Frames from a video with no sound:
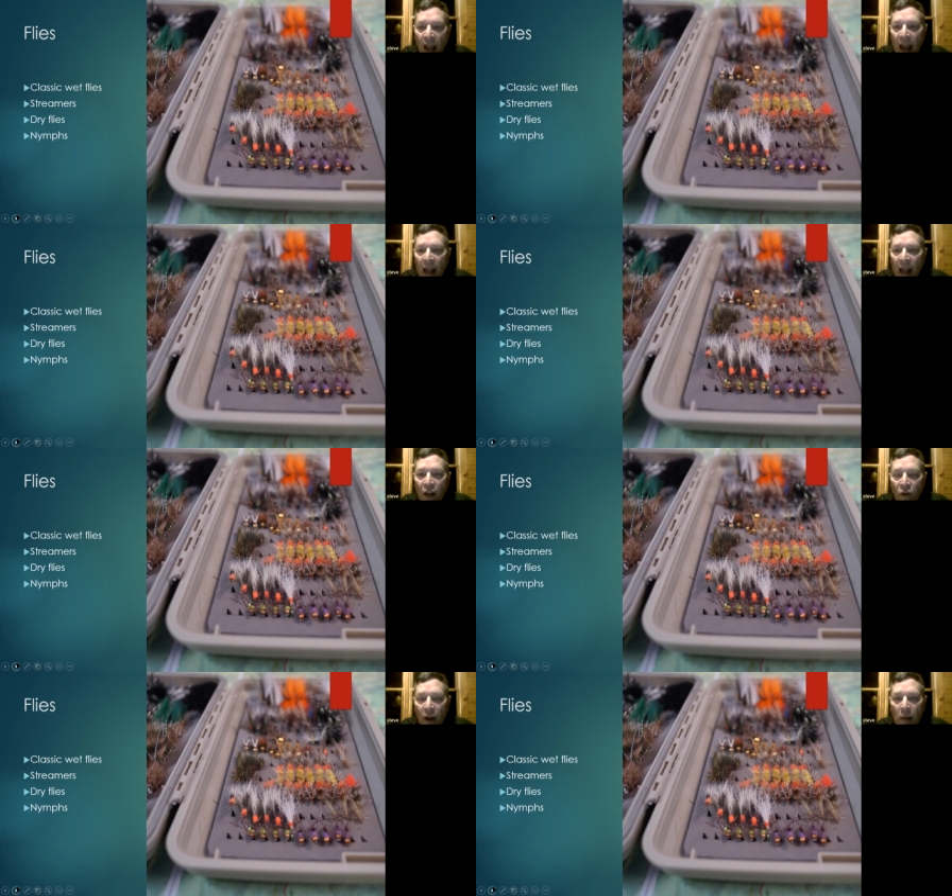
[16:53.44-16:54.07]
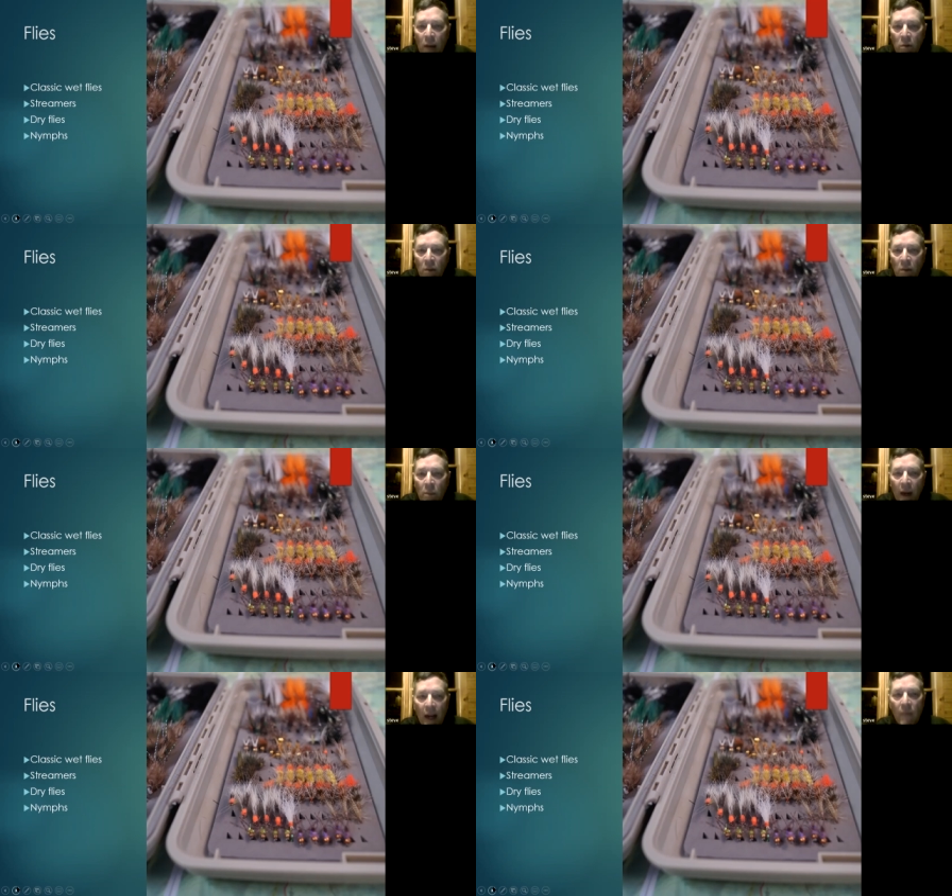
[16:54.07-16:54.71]
and you're able to
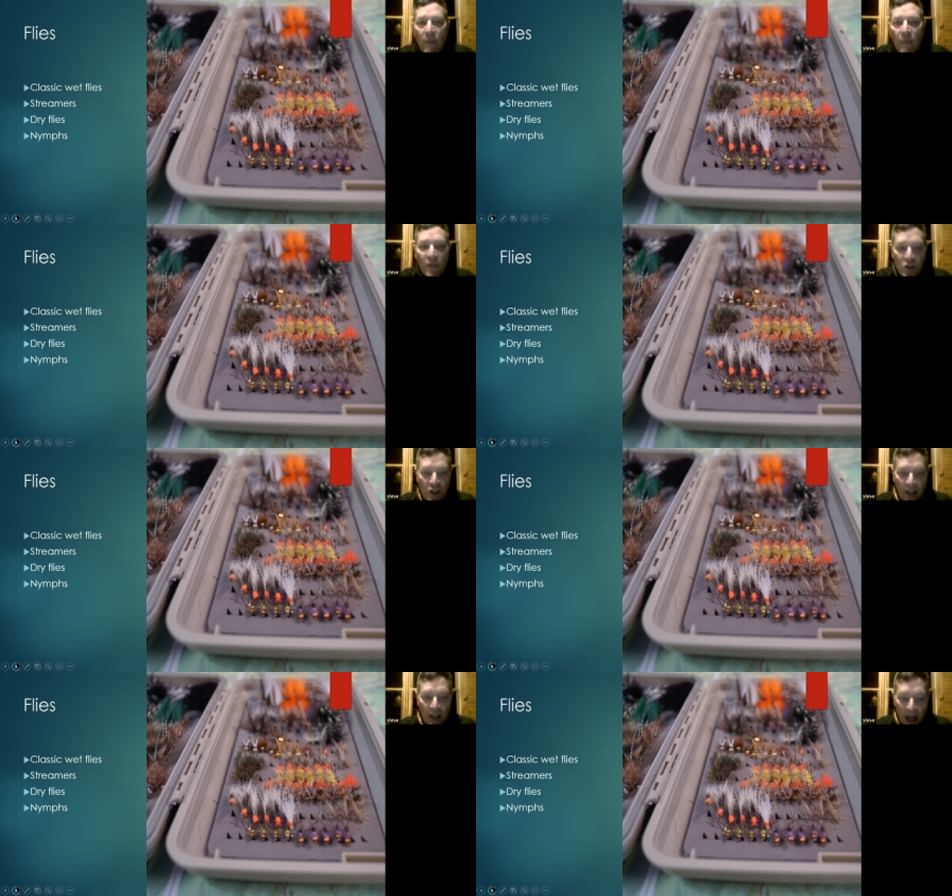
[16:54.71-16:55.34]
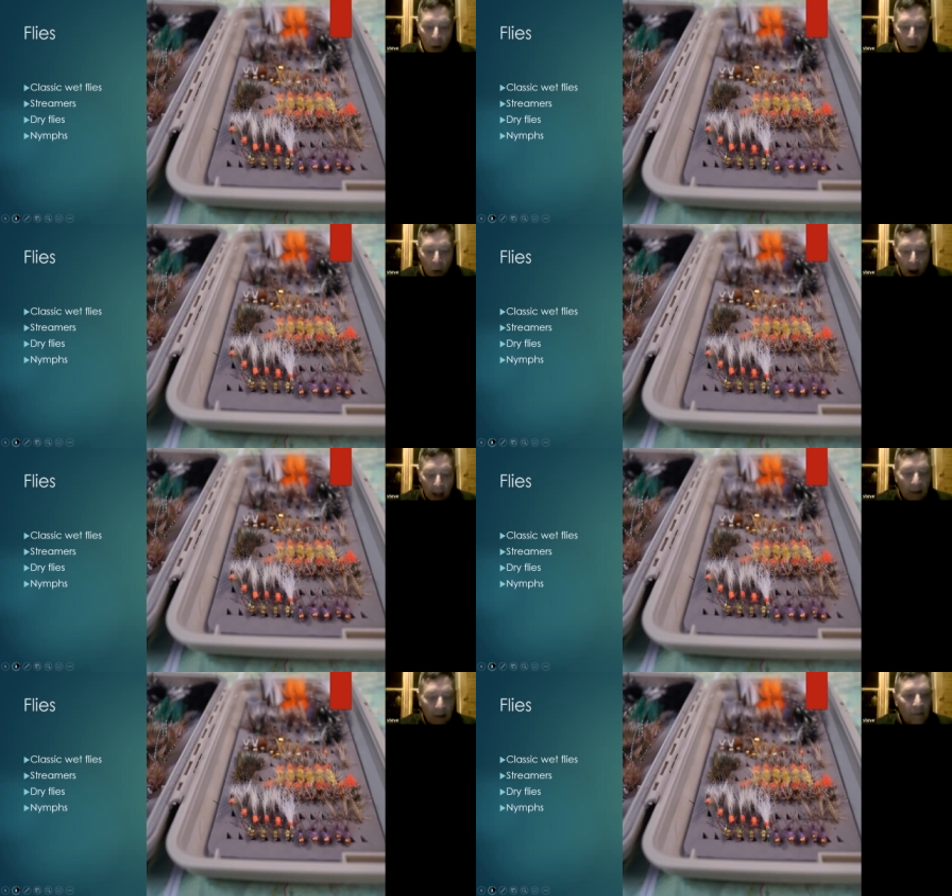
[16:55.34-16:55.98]
pick up fish in that way.